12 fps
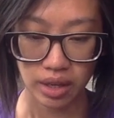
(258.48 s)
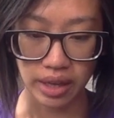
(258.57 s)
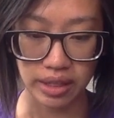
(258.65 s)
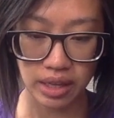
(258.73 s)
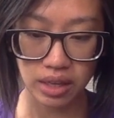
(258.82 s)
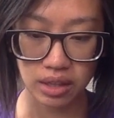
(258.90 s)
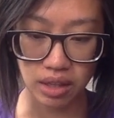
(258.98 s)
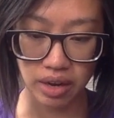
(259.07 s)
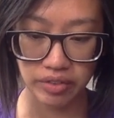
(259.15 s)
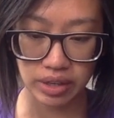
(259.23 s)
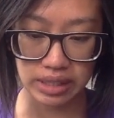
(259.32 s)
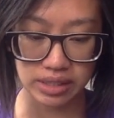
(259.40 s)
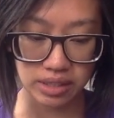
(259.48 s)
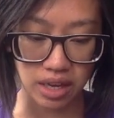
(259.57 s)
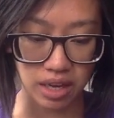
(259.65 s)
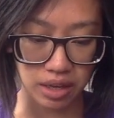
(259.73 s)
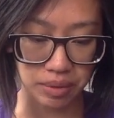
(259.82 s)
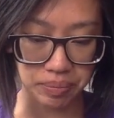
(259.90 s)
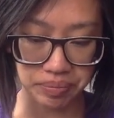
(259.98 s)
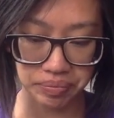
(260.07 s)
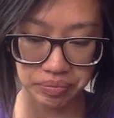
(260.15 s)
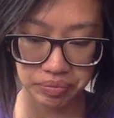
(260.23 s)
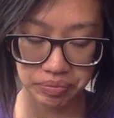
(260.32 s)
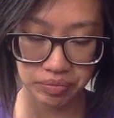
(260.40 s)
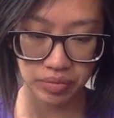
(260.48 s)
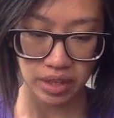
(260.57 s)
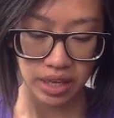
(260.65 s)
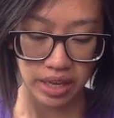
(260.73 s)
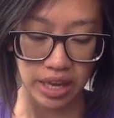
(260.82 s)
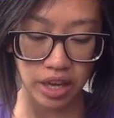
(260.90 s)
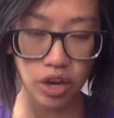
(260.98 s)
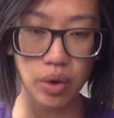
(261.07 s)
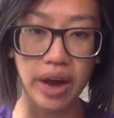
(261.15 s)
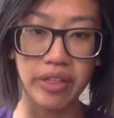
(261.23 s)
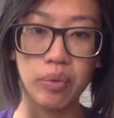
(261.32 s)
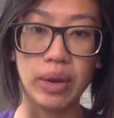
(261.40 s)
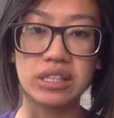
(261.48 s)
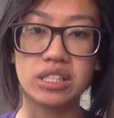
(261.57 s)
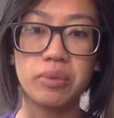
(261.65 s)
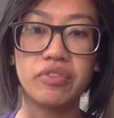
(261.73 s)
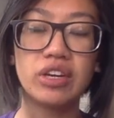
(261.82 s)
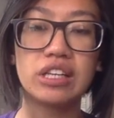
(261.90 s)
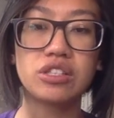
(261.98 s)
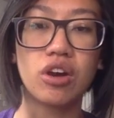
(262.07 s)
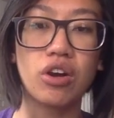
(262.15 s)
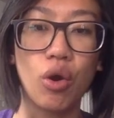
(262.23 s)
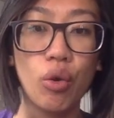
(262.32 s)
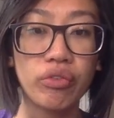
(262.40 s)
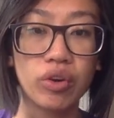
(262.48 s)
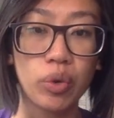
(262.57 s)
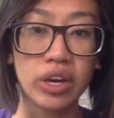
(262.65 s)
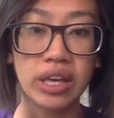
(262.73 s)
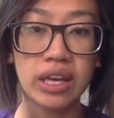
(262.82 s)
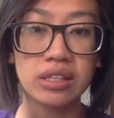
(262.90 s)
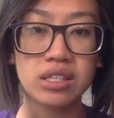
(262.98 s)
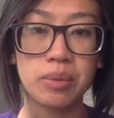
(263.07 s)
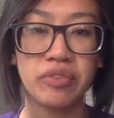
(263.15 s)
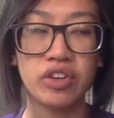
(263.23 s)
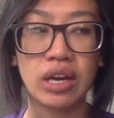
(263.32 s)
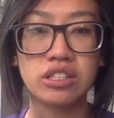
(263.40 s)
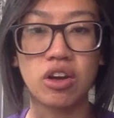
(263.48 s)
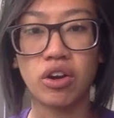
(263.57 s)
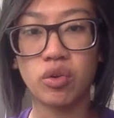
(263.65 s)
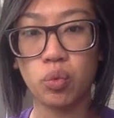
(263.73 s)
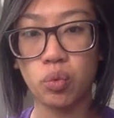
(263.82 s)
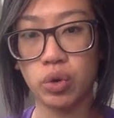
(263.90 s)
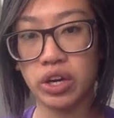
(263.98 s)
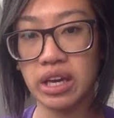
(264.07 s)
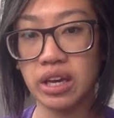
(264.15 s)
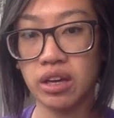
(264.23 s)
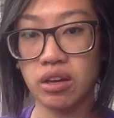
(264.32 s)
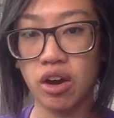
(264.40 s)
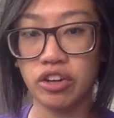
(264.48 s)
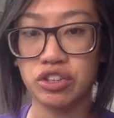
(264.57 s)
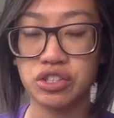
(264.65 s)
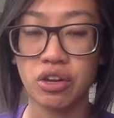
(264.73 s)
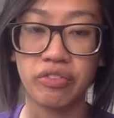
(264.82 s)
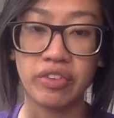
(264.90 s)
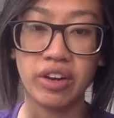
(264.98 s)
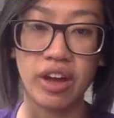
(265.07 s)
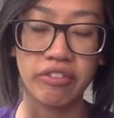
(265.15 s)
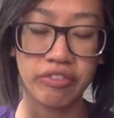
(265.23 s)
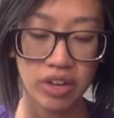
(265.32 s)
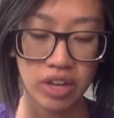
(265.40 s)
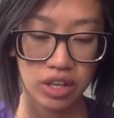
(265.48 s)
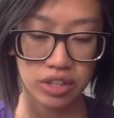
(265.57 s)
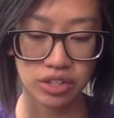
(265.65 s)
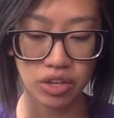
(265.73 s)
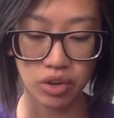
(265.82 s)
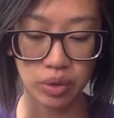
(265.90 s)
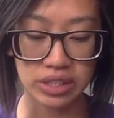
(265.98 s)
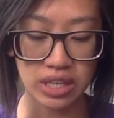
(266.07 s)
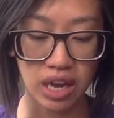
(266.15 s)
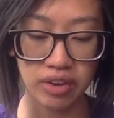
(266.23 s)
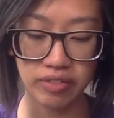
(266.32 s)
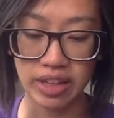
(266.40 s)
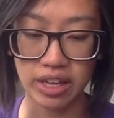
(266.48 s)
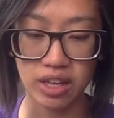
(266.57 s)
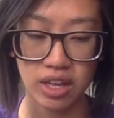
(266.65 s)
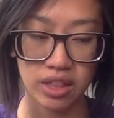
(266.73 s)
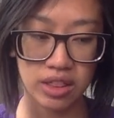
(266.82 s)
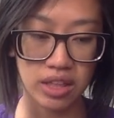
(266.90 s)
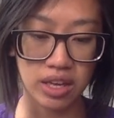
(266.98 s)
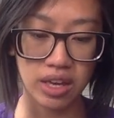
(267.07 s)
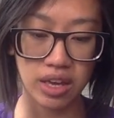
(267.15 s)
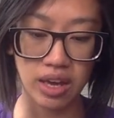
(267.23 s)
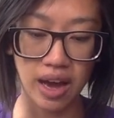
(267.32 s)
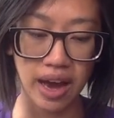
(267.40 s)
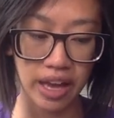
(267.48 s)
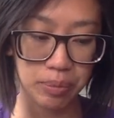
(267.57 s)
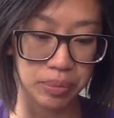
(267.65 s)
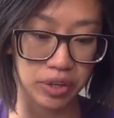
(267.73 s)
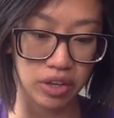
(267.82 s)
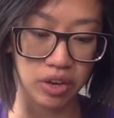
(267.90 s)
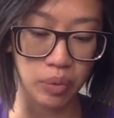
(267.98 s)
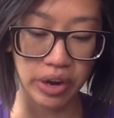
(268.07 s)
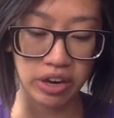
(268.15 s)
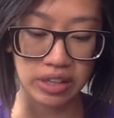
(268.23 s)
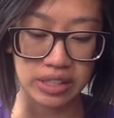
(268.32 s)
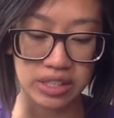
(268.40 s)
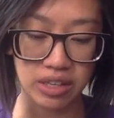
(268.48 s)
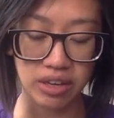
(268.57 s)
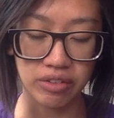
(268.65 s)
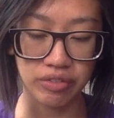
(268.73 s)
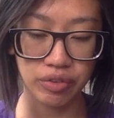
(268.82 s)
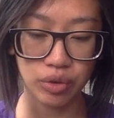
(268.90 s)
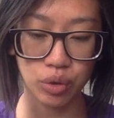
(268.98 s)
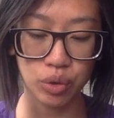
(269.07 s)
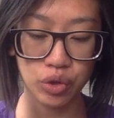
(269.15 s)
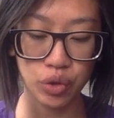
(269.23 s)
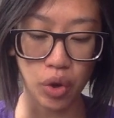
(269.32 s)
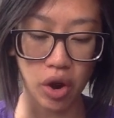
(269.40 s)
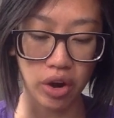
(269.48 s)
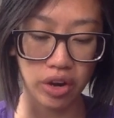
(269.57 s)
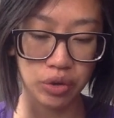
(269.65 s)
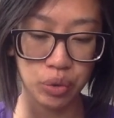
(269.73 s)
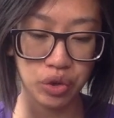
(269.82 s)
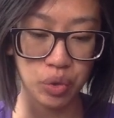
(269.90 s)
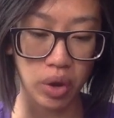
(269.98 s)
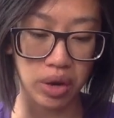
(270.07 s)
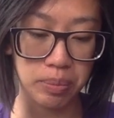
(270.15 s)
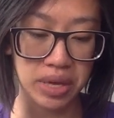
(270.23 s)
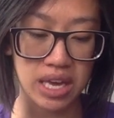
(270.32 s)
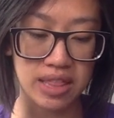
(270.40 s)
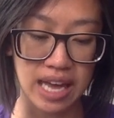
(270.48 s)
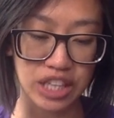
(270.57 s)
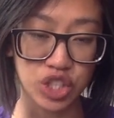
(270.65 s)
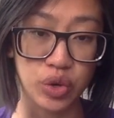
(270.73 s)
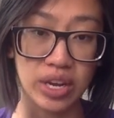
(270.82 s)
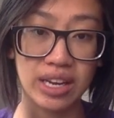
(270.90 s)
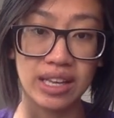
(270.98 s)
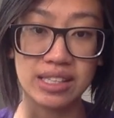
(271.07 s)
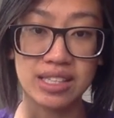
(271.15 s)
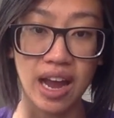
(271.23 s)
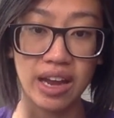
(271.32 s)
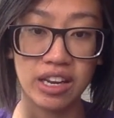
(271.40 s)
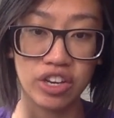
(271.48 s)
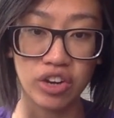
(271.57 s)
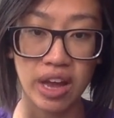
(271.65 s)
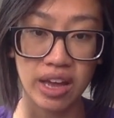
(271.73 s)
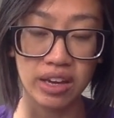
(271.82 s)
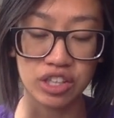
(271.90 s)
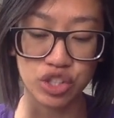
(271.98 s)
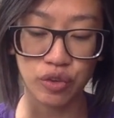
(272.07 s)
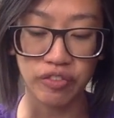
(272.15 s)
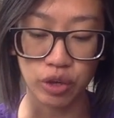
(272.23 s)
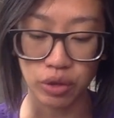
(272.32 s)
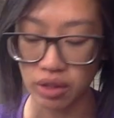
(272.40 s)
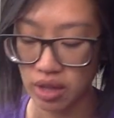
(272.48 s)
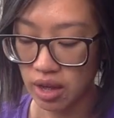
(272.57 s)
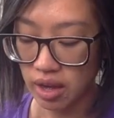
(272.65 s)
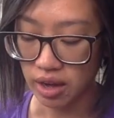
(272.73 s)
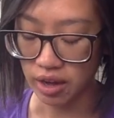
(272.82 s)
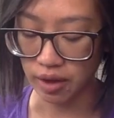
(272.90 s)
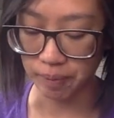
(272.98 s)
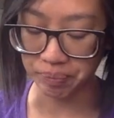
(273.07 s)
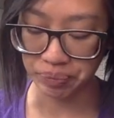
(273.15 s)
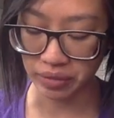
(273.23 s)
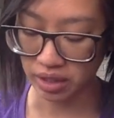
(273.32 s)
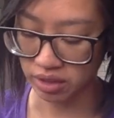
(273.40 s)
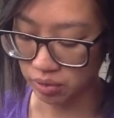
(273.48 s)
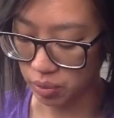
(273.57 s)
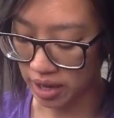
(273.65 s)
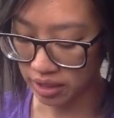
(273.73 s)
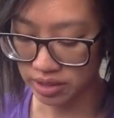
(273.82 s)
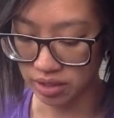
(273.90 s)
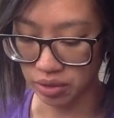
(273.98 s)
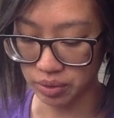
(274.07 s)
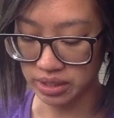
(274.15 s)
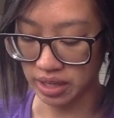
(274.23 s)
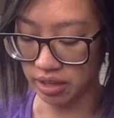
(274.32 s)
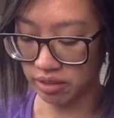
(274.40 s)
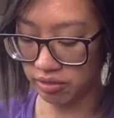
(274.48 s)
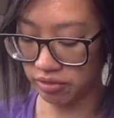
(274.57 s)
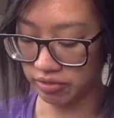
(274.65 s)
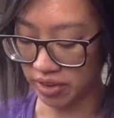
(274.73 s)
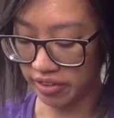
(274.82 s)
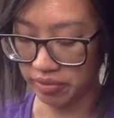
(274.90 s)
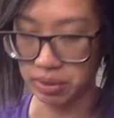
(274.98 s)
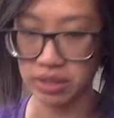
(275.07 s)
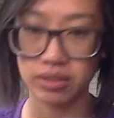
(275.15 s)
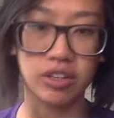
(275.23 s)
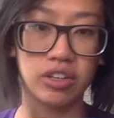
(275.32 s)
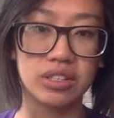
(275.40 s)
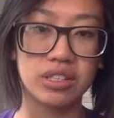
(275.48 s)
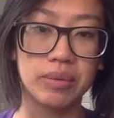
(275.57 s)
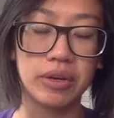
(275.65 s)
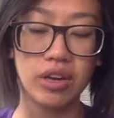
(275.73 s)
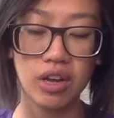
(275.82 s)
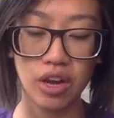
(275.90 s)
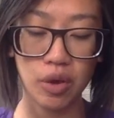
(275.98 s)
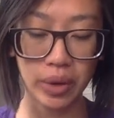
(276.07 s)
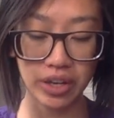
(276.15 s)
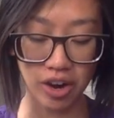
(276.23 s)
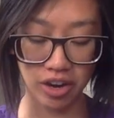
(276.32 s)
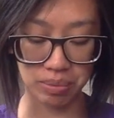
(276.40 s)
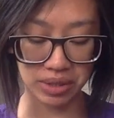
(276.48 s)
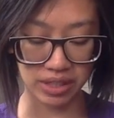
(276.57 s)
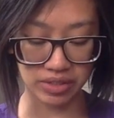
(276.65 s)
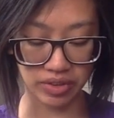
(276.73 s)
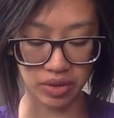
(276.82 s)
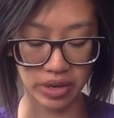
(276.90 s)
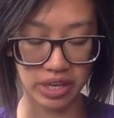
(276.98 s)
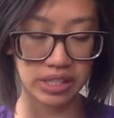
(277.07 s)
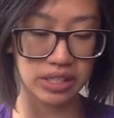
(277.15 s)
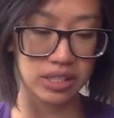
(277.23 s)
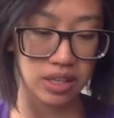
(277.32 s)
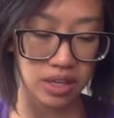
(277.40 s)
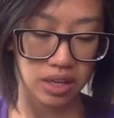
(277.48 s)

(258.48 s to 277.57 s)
I think a lot of you guys, it can go either way. Some of you guys are overworking. Some of you guys aren't working on yourself enough. So it's kind of like the hyper awareness of who you are and who you want to be, and that's creating anxiety in your head because you feel, why is it always like 5 cards that come out? 1 card, please, for Aquarius.